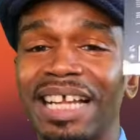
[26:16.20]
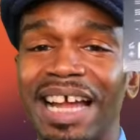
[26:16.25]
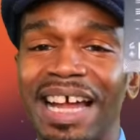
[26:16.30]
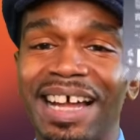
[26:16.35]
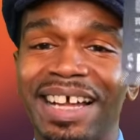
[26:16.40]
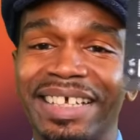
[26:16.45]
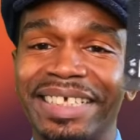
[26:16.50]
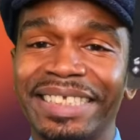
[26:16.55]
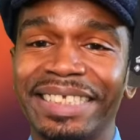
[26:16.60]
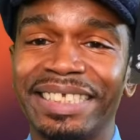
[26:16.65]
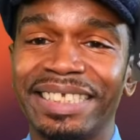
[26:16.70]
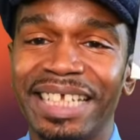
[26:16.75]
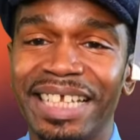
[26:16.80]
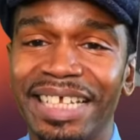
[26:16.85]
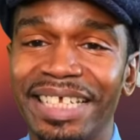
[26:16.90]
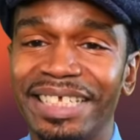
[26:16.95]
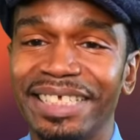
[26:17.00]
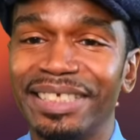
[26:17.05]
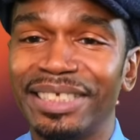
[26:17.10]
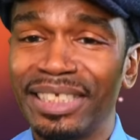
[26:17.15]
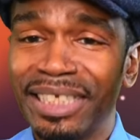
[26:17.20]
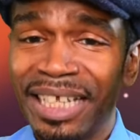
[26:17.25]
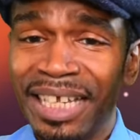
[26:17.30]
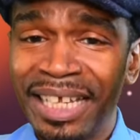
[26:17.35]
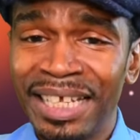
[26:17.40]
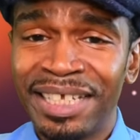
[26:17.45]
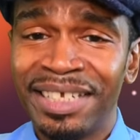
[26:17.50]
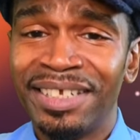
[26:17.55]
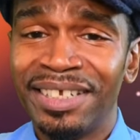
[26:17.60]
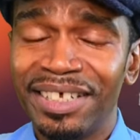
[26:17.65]
guys, is
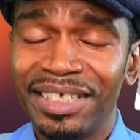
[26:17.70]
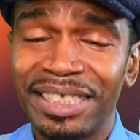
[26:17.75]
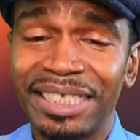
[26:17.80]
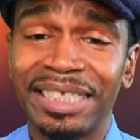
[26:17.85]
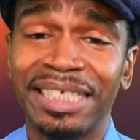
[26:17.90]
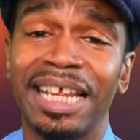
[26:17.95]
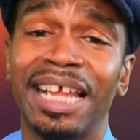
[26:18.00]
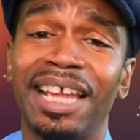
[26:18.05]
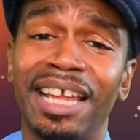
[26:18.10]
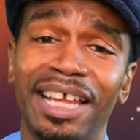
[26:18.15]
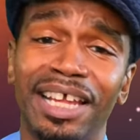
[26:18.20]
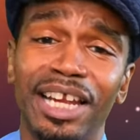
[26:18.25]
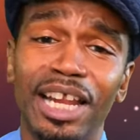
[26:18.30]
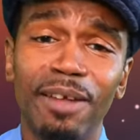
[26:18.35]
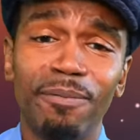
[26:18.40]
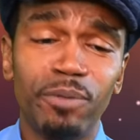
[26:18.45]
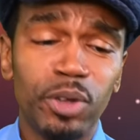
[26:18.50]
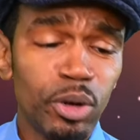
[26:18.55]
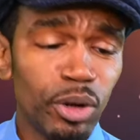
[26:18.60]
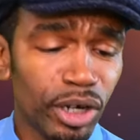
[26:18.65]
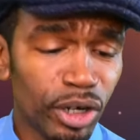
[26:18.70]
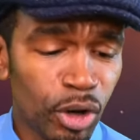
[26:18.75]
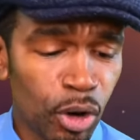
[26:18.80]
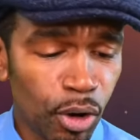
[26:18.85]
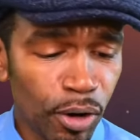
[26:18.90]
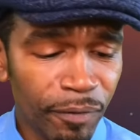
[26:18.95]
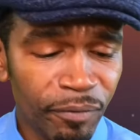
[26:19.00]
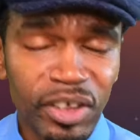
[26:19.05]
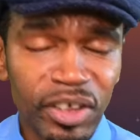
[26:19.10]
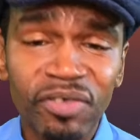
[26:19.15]
insane. If you're a
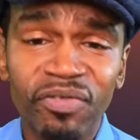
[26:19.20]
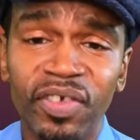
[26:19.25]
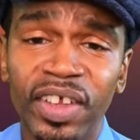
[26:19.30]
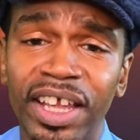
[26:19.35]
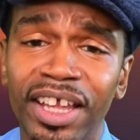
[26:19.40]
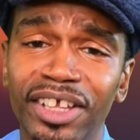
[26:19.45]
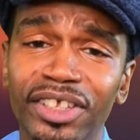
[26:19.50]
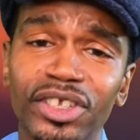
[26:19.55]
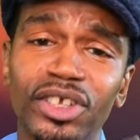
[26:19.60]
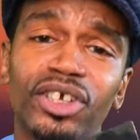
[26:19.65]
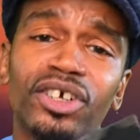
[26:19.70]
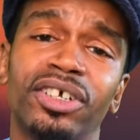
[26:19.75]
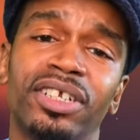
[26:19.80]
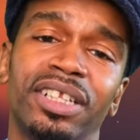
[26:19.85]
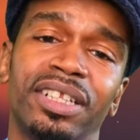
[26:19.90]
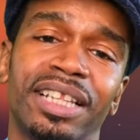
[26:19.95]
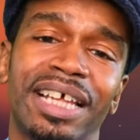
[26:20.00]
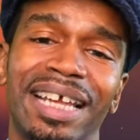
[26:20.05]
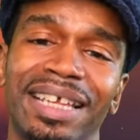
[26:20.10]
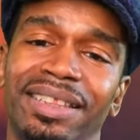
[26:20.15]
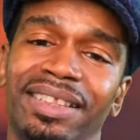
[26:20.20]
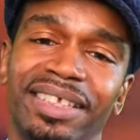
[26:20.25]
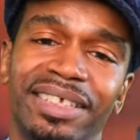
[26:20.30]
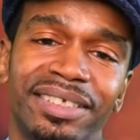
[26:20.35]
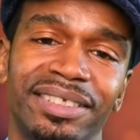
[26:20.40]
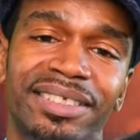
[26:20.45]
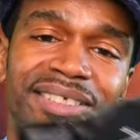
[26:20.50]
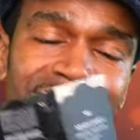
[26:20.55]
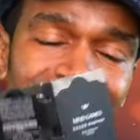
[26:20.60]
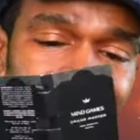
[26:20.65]
coffee fan, you're gonna like
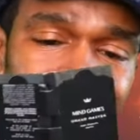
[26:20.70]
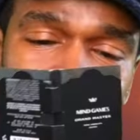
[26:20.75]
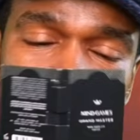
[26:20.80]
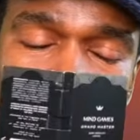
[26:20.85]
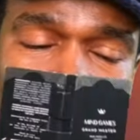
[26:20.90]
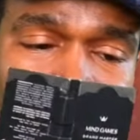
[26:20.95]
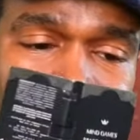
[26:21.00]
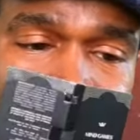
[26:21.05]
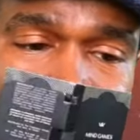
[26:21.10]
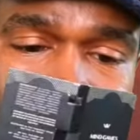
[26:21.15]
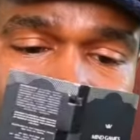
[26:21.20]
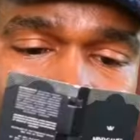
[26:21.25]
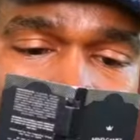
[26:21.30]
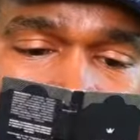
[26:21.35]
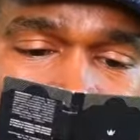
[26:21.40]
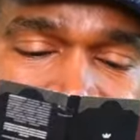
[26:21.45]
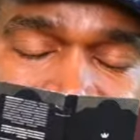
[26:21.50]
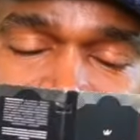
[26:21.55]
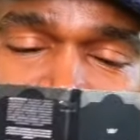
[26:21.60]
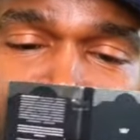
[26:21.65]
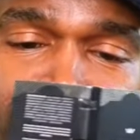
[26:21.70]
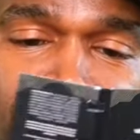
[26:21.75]
this. It's